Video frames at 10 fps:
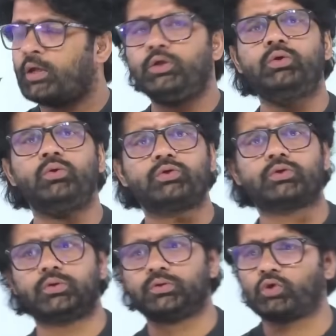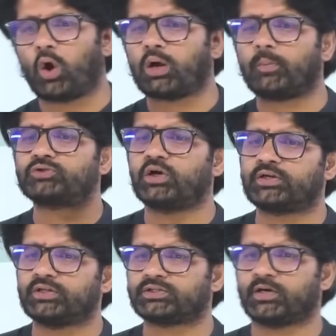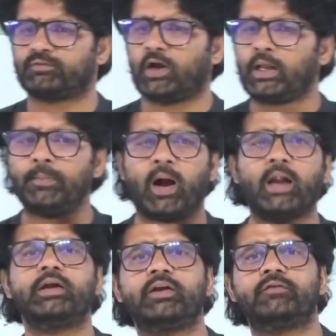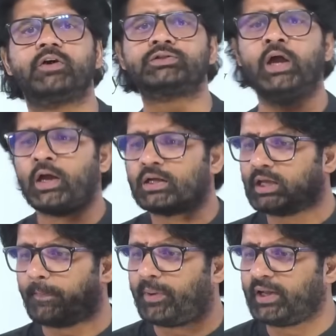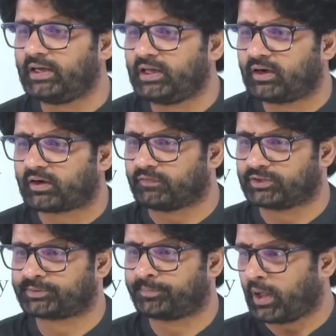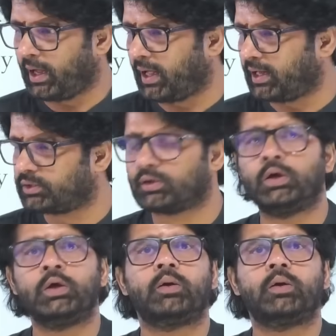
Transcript: you talk about certain stuff that Himalayan rivers, they are perennial rivers and uh,